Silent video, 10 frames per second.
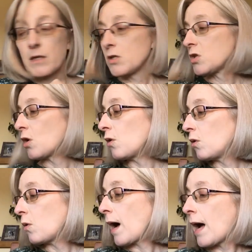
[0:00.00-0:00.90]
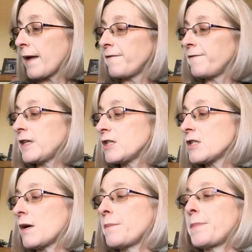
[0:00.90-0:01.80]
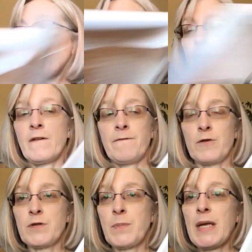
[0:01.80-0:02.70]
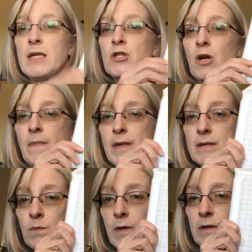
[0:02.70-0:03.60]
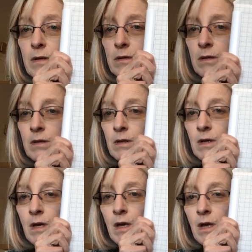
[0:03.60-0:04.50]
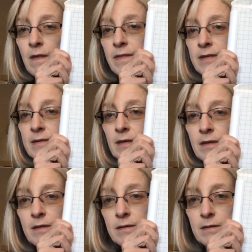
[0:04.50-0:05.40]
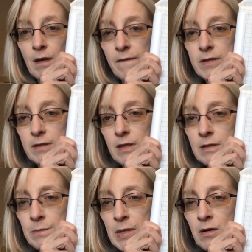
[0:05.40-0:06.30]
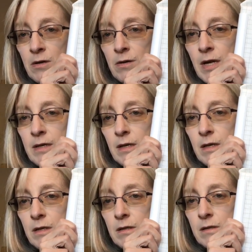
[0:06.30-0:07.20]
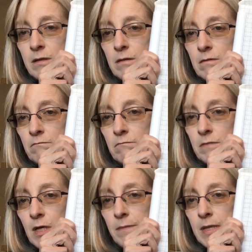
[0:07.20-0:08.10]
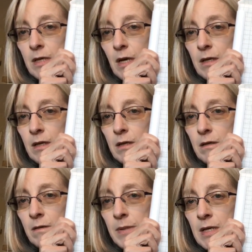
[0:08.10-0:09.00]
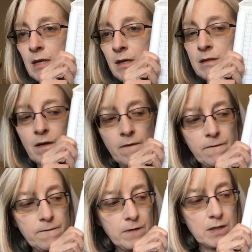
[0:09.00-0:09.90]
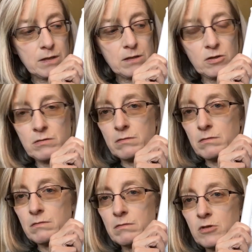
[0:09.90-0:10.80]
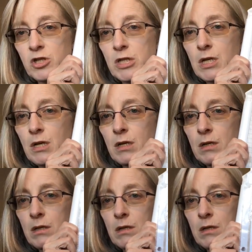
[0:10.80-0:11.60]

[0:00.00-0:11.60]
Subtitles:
So I finished up the first page on this one. This is obviously his beard and his tummy and the beginnings of his cheek.